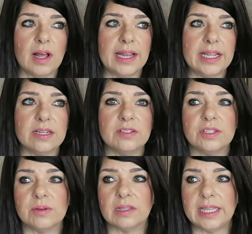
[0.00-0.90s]
I need to
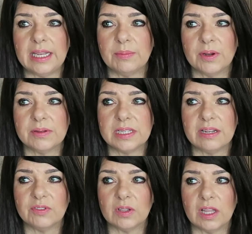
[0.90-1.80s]
do a lean
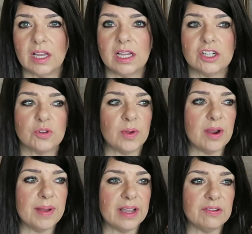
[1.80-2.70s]
protein for lunch. Where
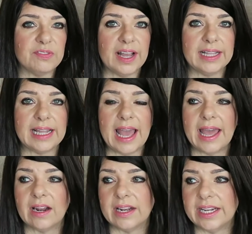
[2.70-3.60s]
am I going to find
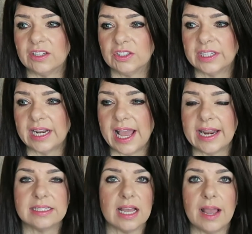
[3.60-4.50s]
that? I need to cook it
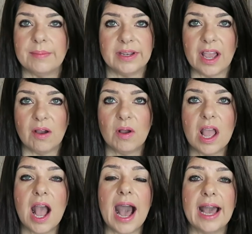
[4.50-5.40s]
ahead of time. No,
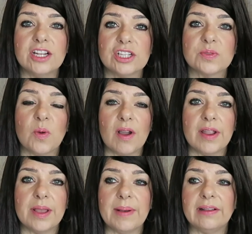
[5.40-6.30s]
I just
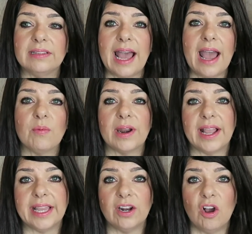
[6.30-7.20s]
worry about that when
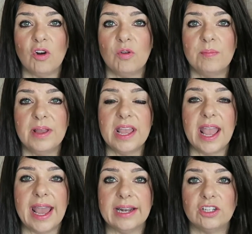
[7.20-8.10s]
I get home
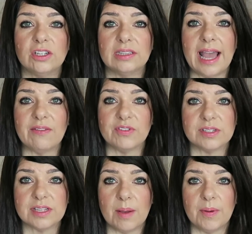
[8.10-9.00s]
and cook that for
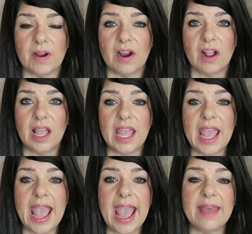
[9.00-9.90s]
supper.
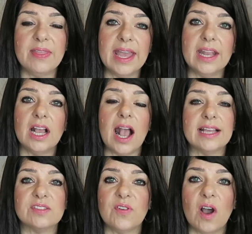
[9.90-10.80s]
And then
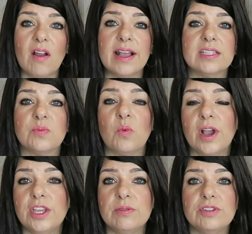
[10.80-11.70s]
as far as
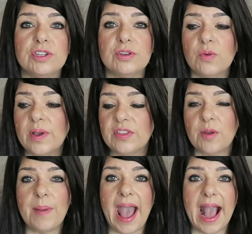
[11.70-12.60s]
what you do with
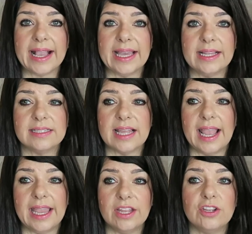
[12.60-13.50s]
your packets
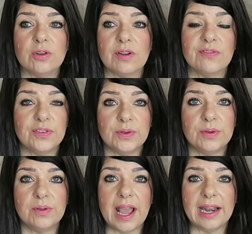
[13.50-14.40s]
and your
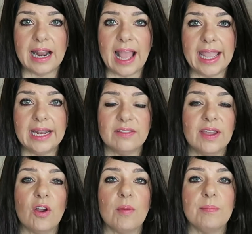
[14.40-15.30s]
food at night,
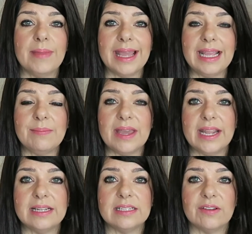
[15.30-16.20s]
there are many,
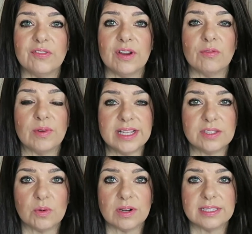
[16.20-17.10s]
many different
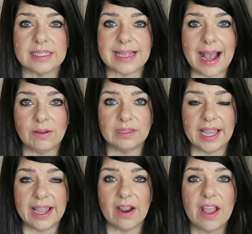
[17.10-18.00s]
resources out
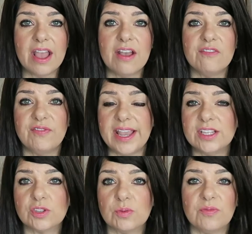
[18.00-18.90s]
there.
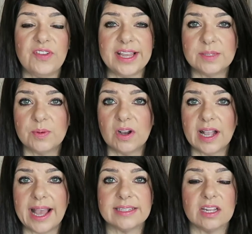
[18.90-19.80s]

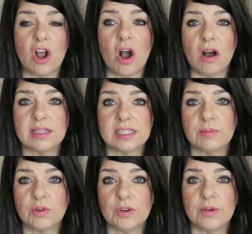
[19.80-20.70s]
Facebook has an
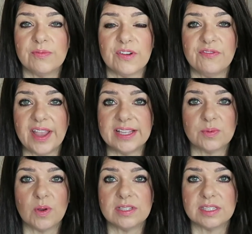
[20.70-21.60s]
awesome group for
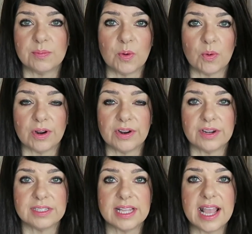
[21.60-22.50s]
phase 1 supporters,